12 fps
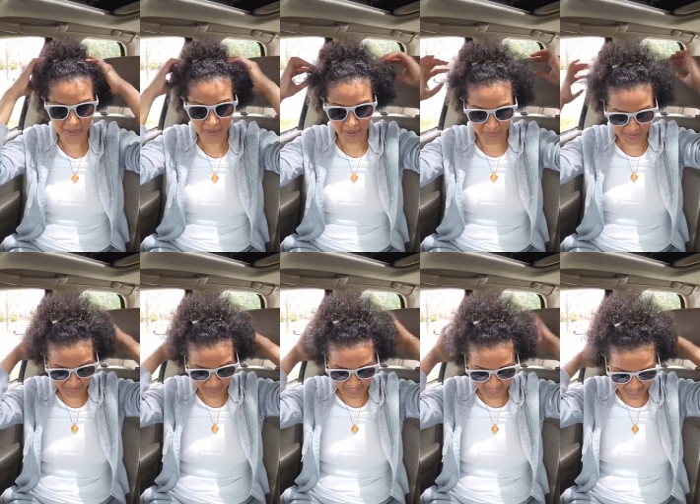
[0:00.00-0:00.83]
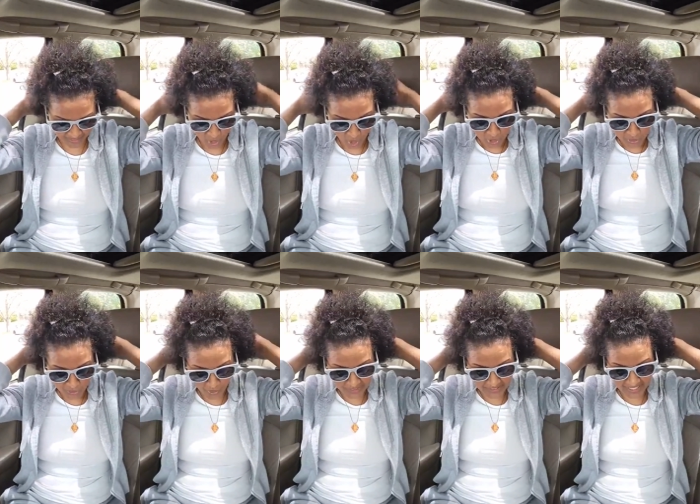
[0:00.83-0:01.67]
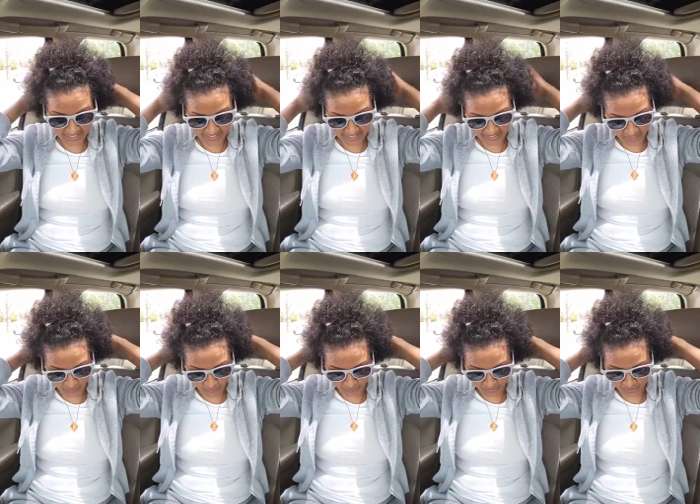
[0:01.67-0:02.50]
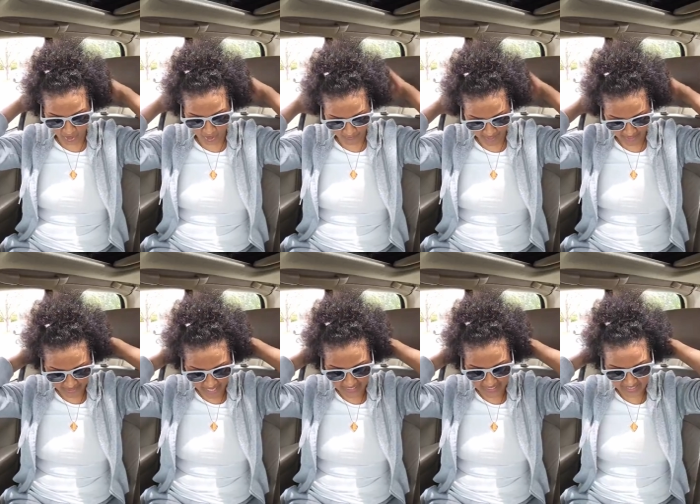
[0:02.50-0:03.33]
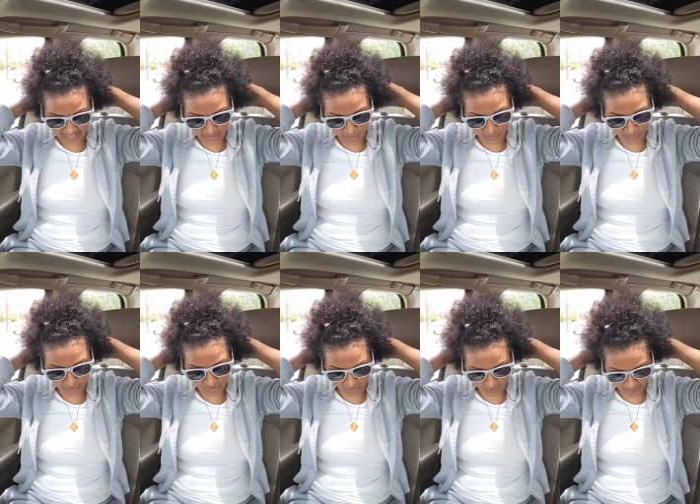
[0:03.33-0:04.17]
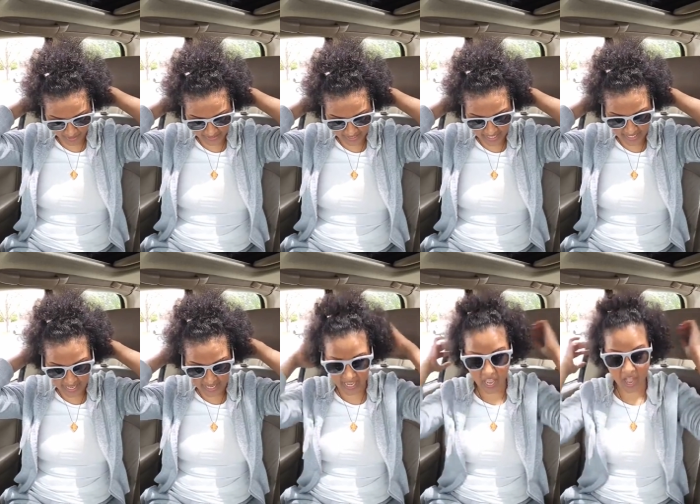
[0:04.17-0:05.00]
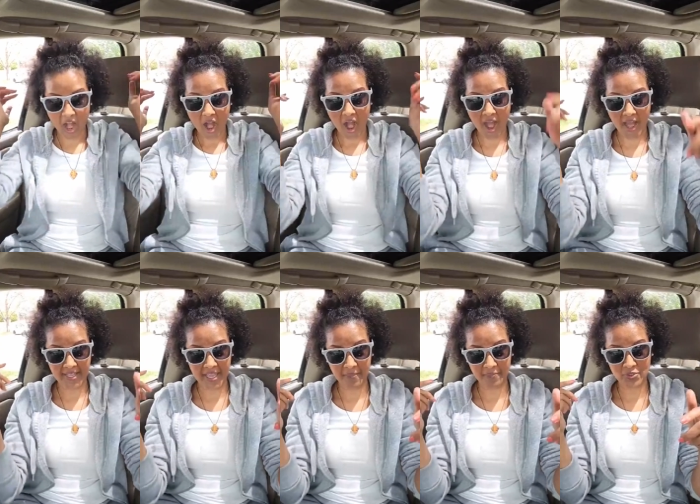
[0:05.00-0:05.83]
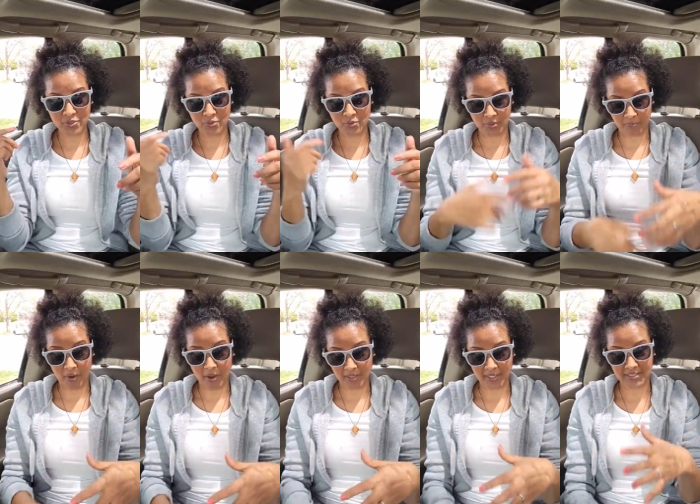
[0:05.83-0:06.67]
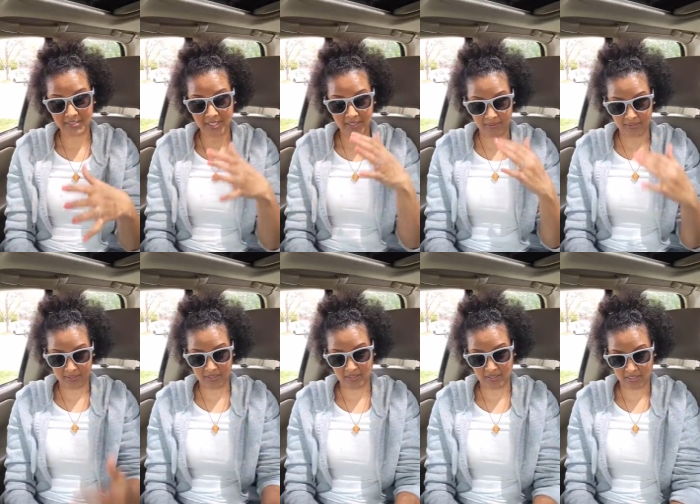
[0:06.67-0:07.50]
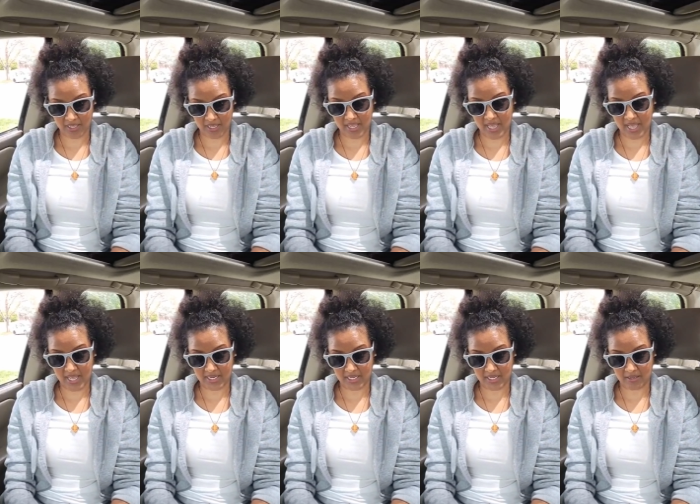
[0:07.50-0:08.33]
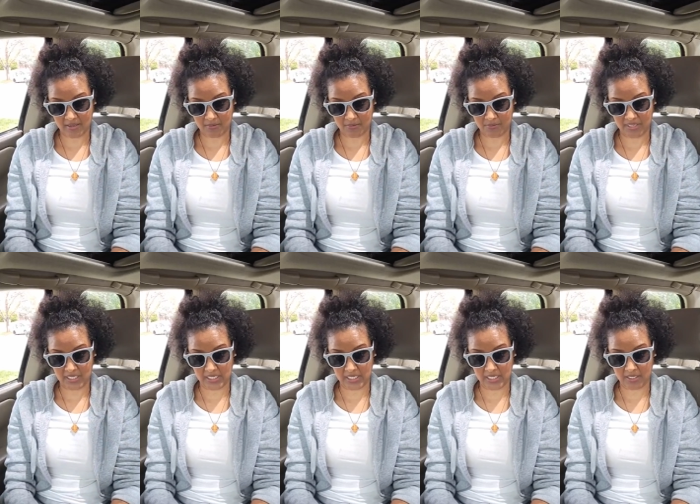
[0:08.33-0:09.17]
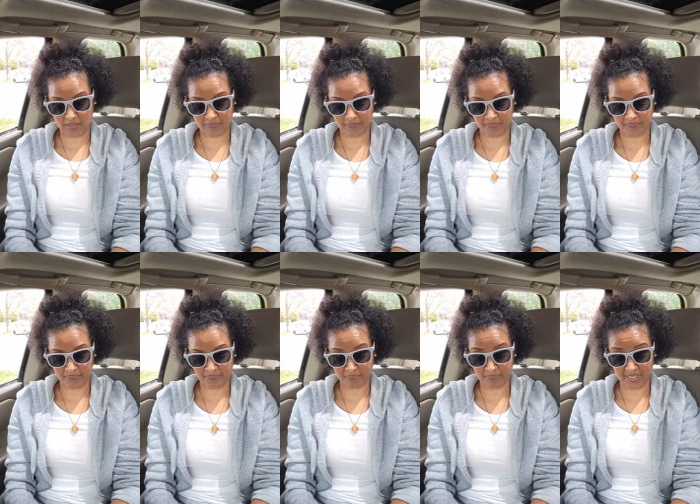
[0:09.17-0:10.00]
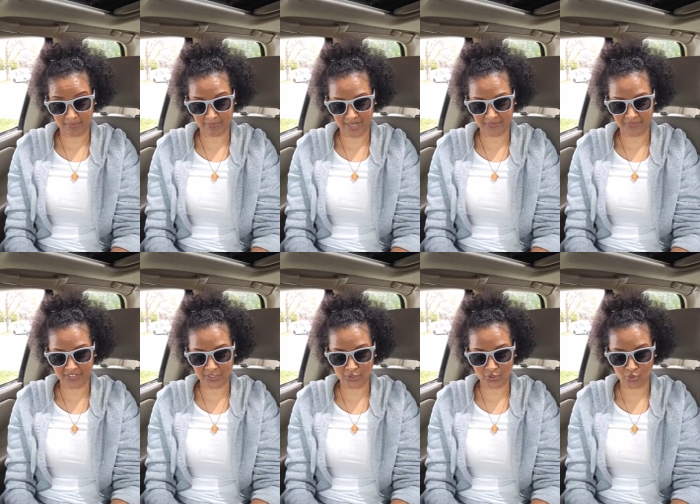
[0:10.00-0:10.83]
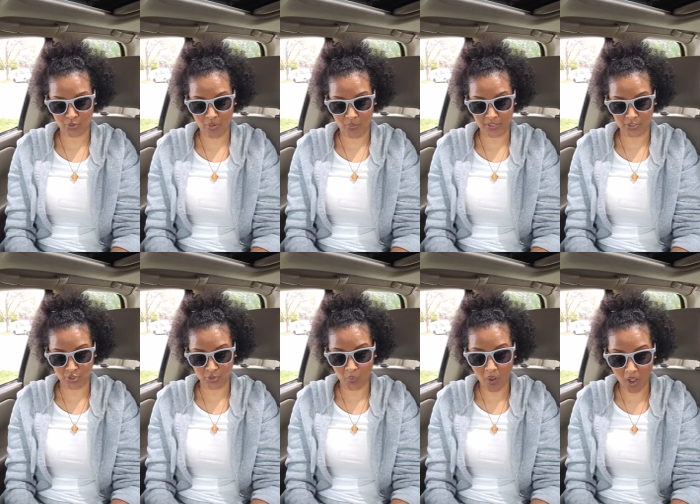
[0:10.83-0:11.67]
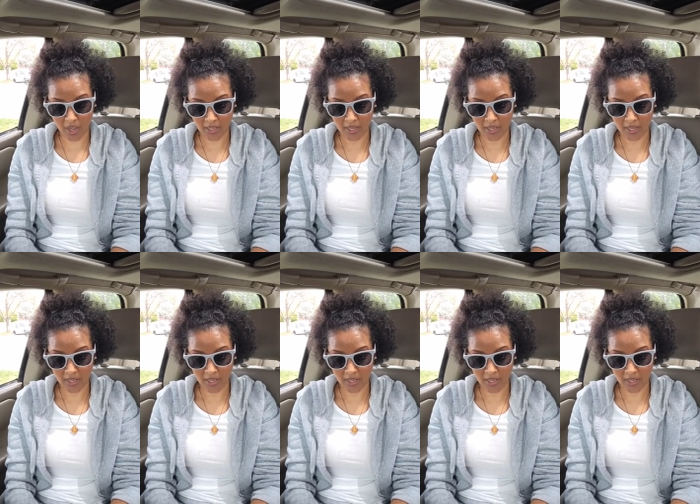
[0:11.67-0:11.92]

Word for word: It was braided. So on Saturdays, I go to Starbucks. I did go to Starbucks, and then I came to the park because I I had a really big breakfast, so I wanted to walk,